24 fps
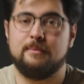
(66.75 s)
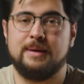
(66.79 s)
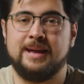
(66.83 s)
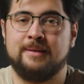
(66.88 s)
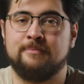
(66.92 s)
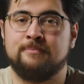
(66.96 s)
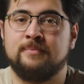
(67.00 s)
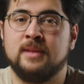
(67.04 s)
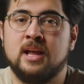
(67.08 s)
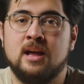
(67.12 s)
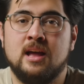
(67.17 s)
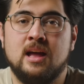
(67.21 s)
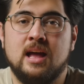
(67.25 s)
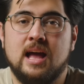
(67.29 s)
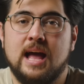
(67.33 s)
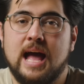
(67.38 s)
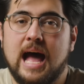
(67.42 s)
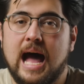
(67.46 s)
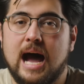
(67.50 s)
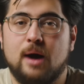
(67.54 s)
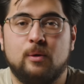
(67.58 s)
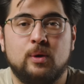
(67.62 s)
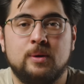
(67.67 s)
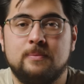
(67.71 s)
mean,
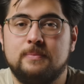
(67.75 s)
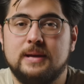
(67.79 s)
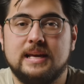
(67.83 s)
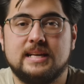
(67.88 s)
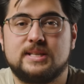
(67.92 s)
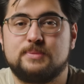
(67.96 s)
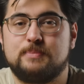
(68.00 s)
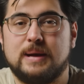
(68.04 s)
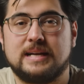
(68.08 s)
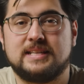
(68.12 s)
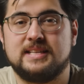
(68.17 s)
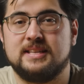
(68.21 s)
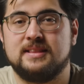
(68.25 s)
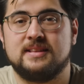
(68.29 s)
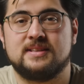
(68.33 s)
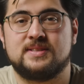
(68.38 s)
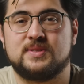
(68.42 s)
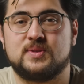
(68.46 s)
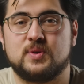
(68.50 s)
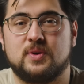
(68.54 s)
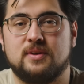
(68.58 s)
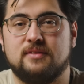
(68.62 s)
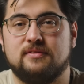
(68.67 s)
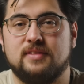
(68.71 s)
I wouldn't be expecting
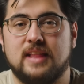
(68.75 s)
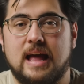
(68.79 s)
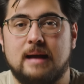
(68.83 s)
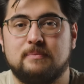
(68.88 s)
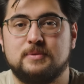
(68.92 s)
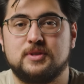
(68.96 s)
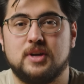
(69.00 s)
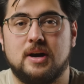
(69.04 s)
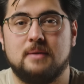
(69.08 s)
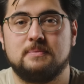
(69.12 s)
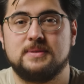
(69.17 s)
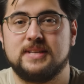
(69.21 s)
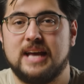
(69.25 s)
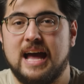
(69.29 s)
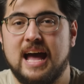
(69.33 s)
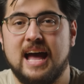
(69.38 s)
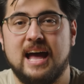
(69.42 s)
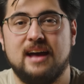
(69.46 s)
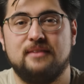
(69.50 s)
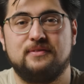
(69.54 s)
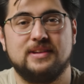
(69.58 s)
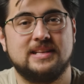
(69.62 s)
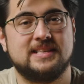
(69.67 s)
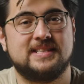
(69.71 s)
this sort of laptop to
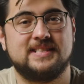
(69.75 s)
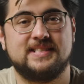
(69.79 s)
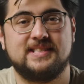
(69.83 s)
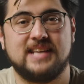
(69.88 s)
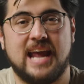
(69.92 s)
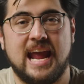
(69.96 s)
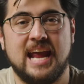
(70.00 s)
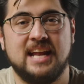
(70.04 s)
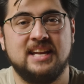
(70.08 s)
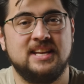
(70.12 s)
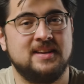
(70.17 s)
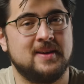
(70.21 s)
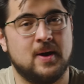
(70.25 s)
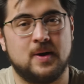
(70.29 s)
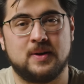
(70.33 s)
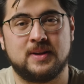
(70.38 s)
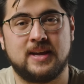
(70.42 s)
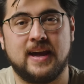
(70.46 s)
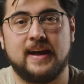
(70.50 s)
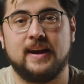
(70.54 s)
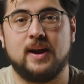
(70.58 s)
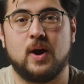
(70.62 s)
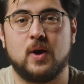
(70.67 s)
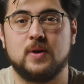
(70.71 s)
have insane
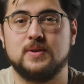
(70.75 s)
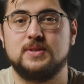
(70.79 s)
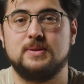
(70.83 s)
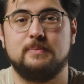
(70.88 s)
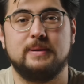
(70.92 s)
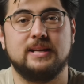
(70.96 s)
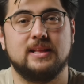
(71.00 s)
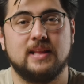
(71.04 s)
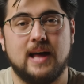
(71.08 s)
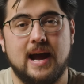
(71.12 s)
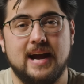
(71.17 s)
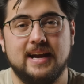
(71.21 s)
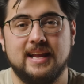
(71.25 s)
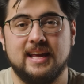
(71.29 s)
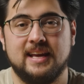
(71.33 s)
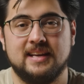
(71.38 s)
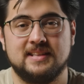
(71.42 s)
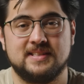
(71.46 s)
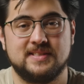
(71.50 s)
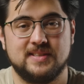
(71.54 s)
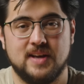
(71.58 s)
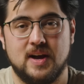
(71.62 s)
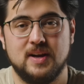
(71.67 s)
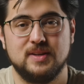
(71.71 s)
neon-cat RGB
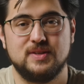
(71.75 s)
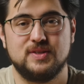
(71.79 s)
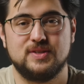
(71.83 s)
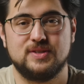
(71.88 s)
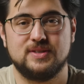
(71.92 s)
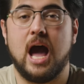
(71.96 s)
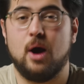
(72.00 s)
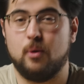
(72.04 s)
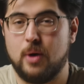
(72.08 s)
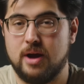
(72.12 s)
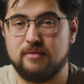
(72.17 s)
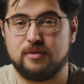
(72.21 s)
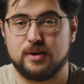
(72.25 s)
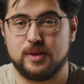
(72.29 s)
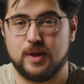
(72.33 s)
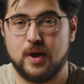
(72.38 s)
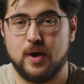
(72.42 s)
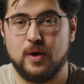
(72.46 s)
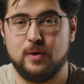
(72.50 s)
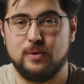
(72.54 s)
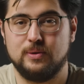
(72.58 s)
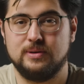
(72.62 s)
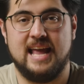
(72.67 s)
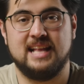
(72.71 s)
lighting and such. However
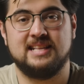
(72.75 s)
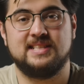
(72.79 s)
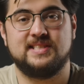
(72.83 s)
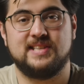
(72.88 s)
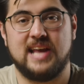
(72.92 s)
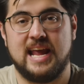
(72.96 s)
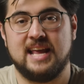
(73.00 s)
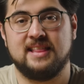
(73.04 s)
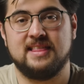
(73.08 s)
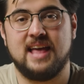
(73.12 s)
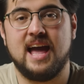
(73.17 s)
though, in saying